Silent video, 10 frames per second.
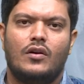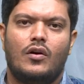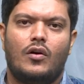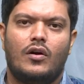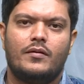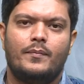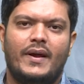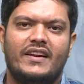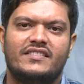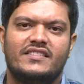or
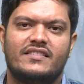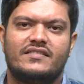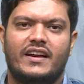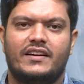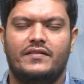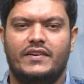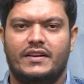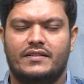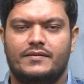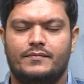malicious
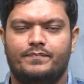activities.